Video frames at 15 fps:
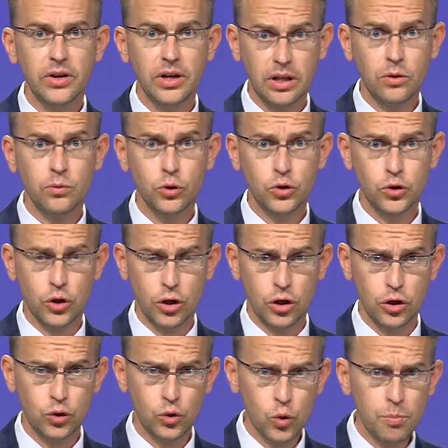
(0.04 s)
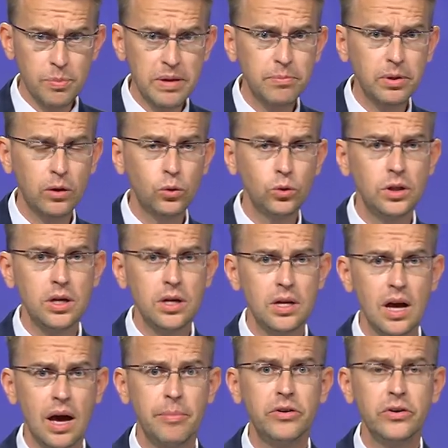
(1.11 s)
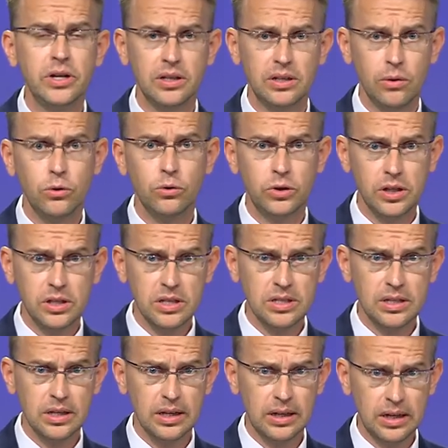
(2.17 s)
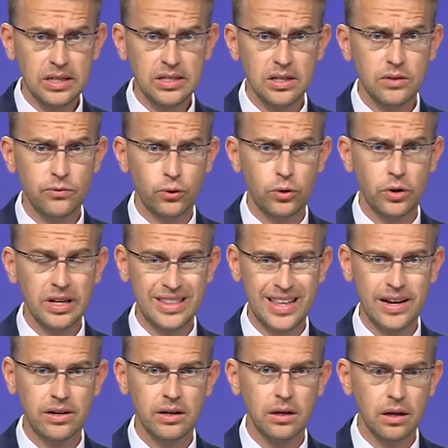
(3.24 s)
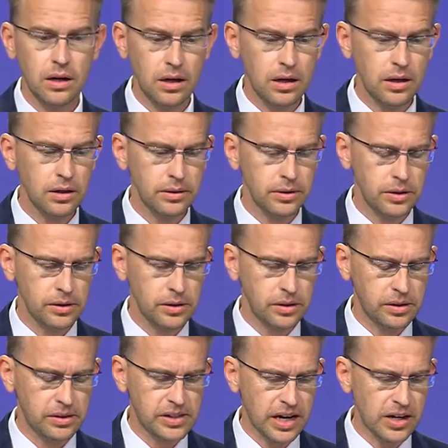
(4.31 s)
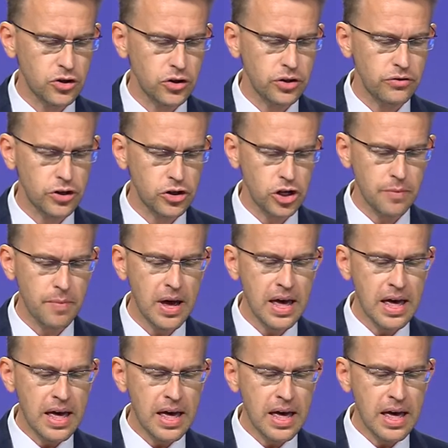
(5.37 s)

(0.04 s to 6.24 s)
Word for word: fact, it was uh, two people who the American authorities uh, listed for their uh, sanction regime.